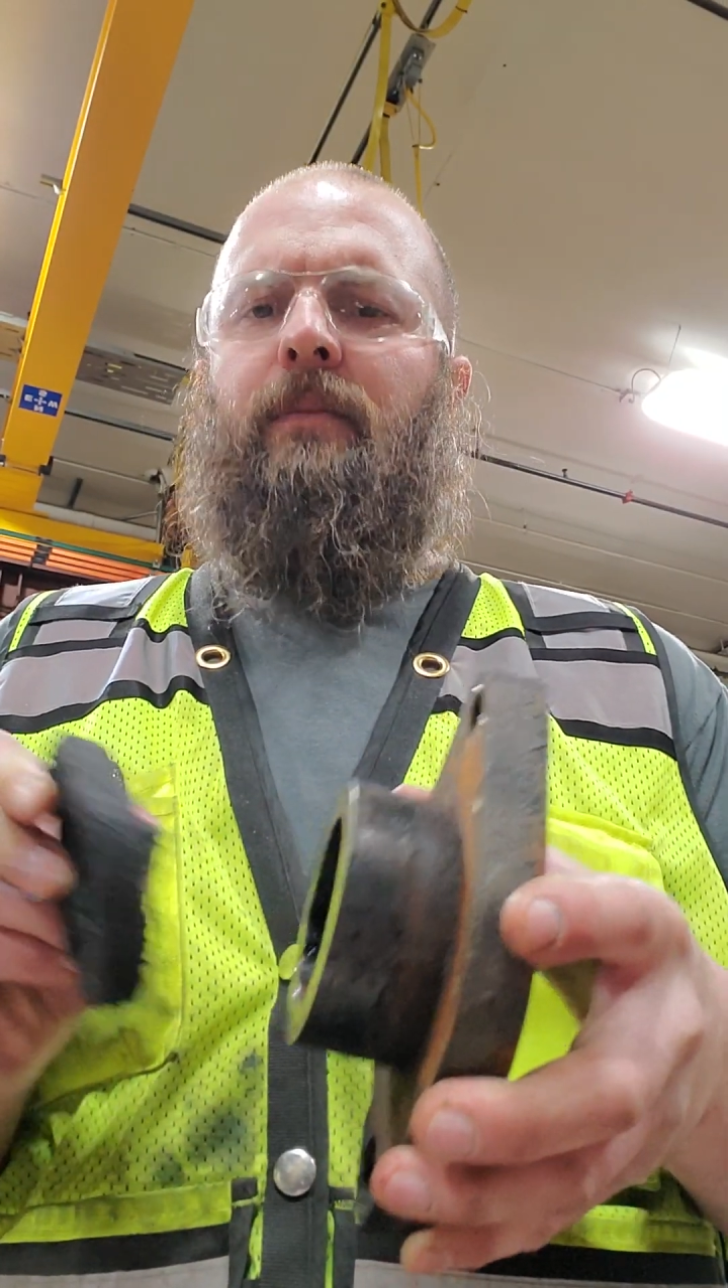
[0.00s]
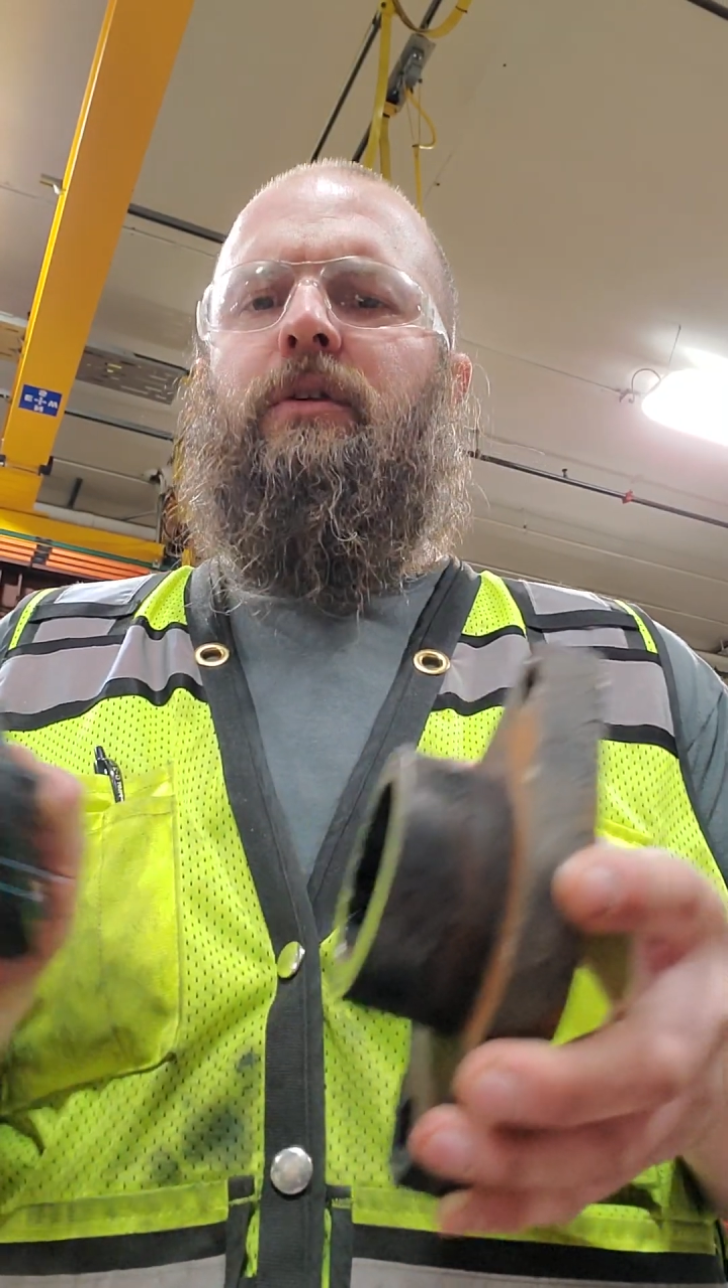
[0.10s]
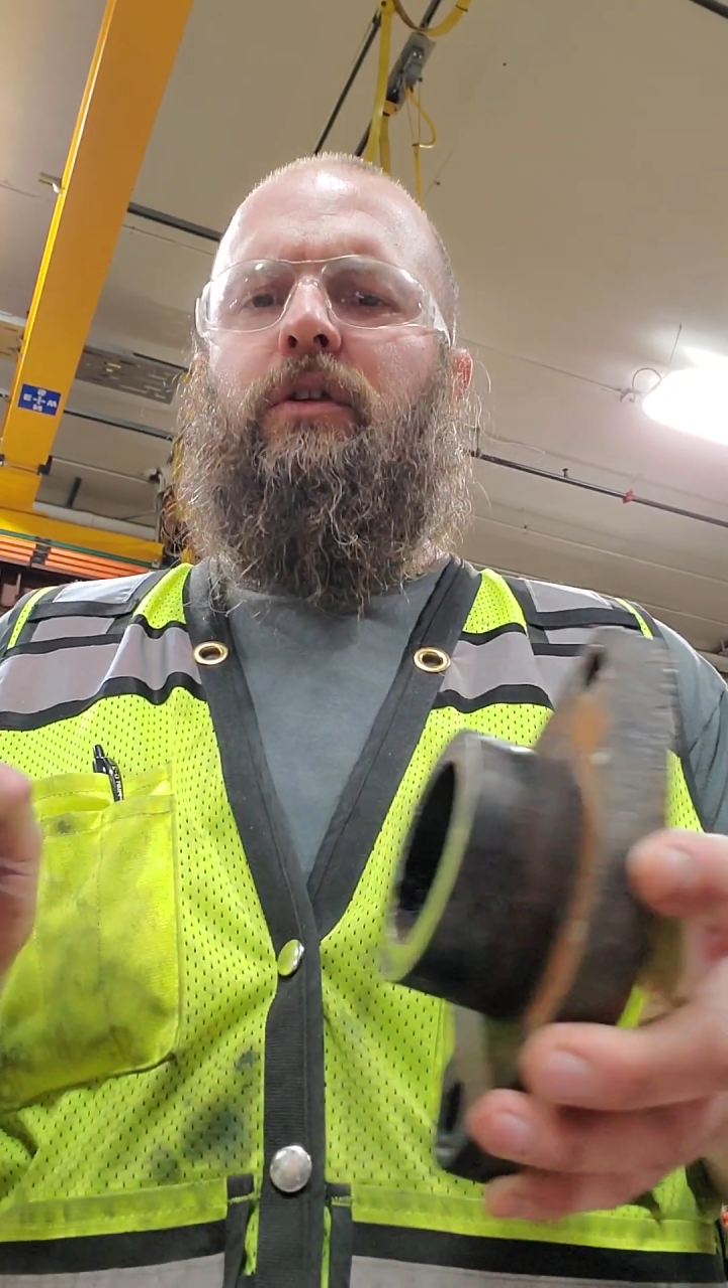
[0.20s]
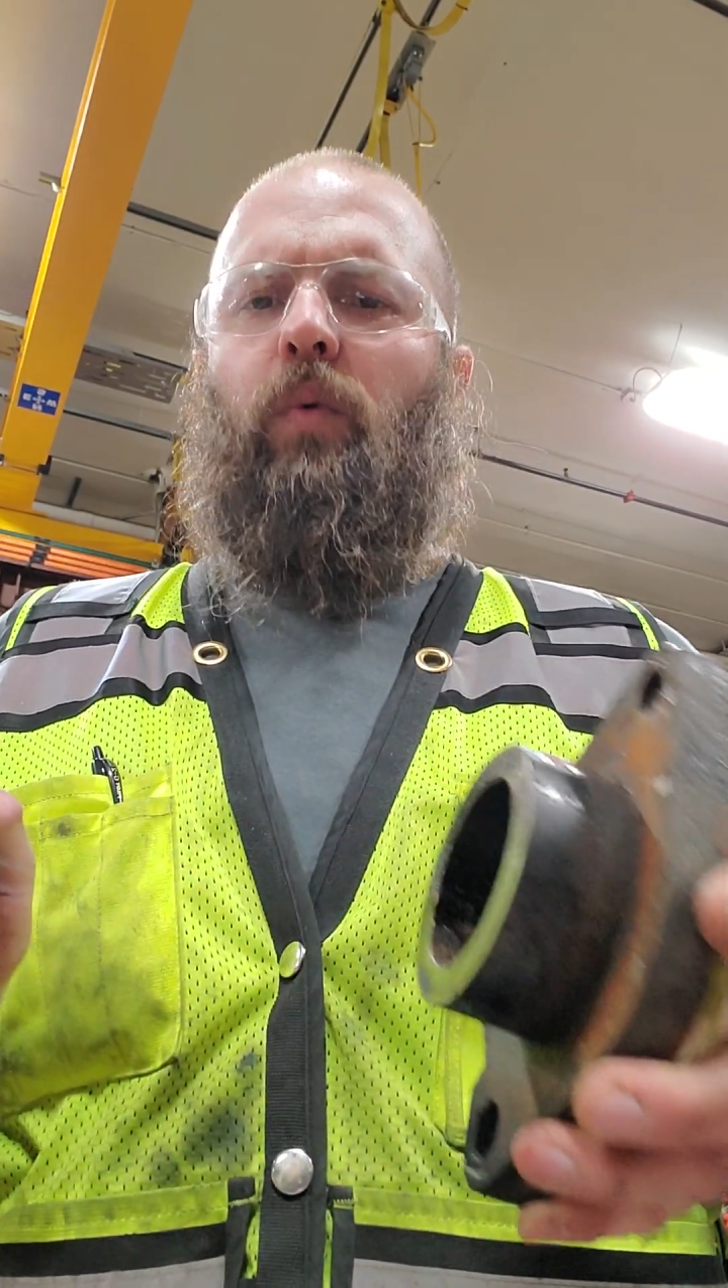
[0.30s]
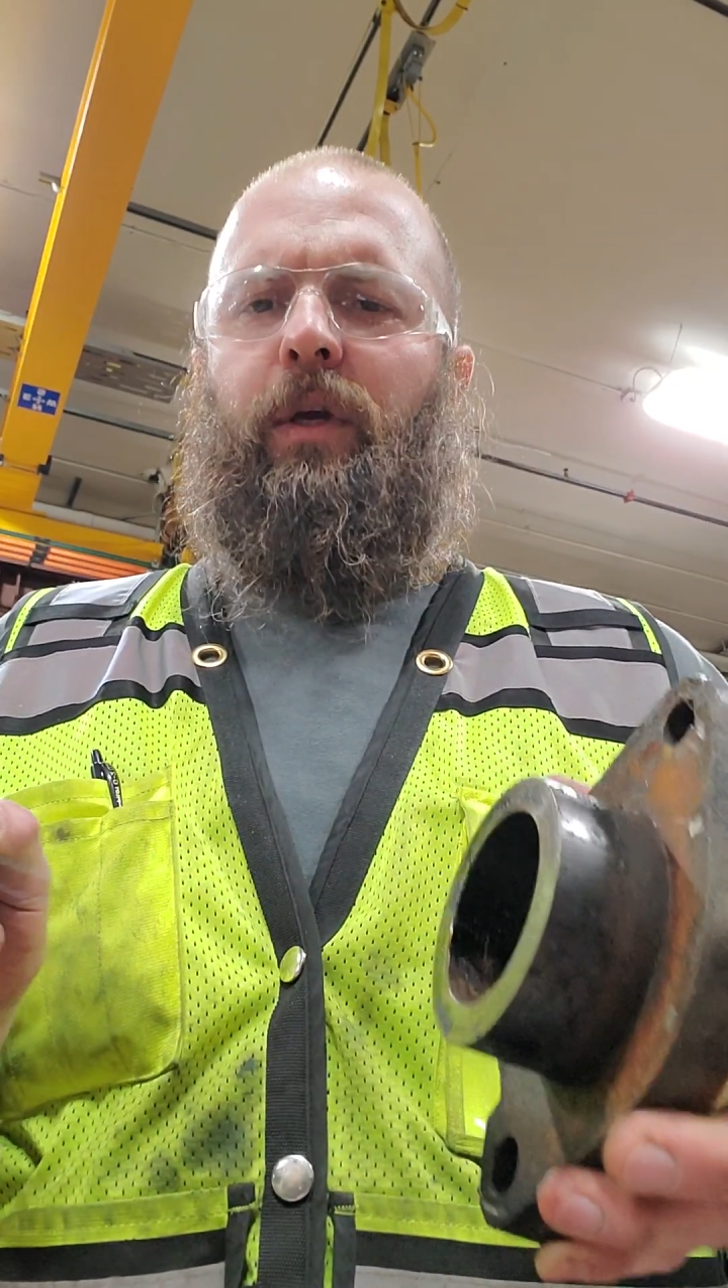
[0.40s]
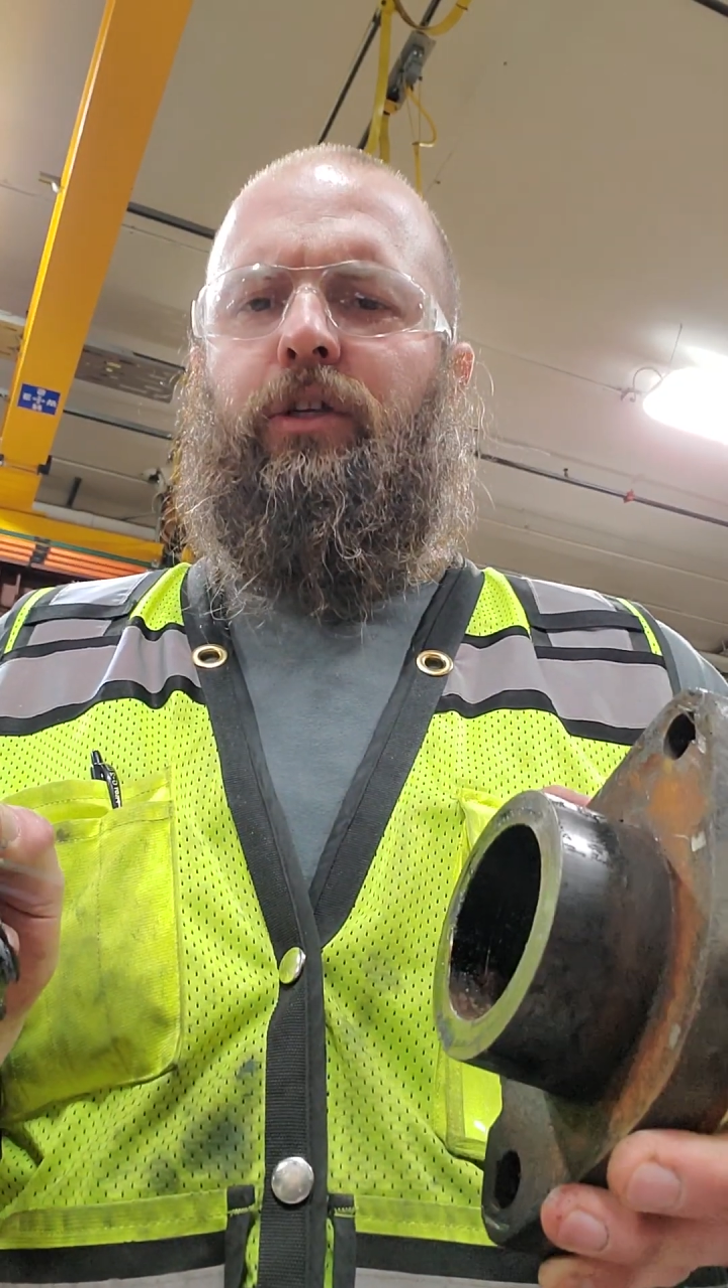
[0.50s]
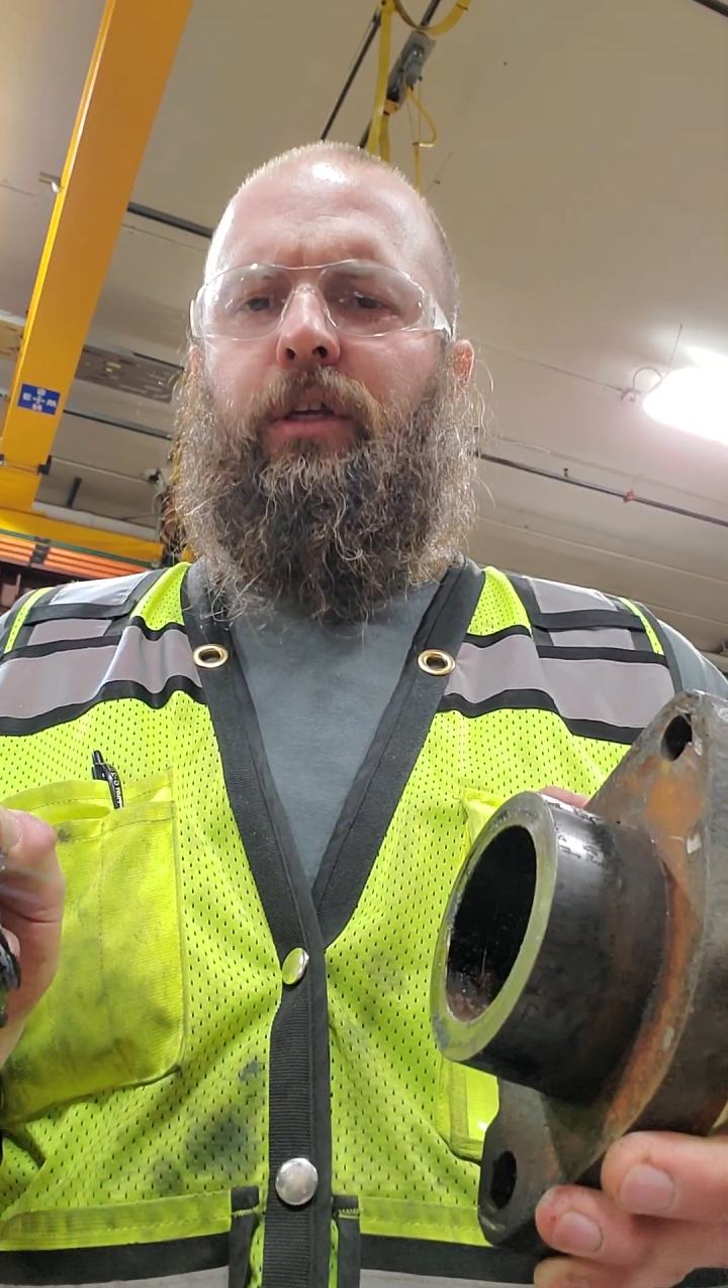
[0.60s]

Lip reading: squish